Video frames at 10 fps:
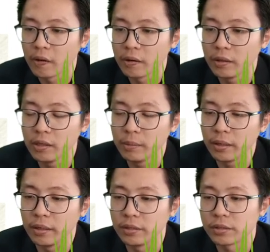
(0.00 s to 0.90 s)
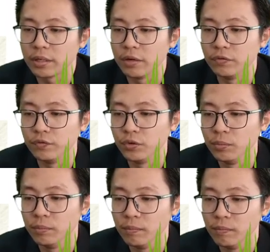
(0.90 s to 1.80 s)
image.
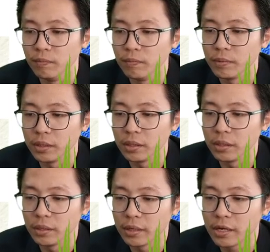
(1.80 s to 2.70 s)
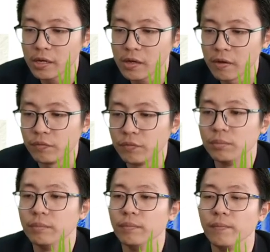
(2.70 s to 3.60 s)
Boom. Yeah,
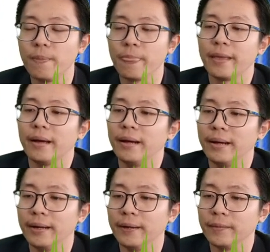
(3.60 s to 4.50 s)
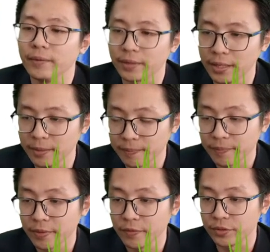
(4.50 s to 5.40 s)
boom. Okay,
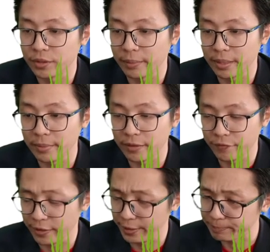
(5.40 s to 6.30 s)
virtual upright magnified.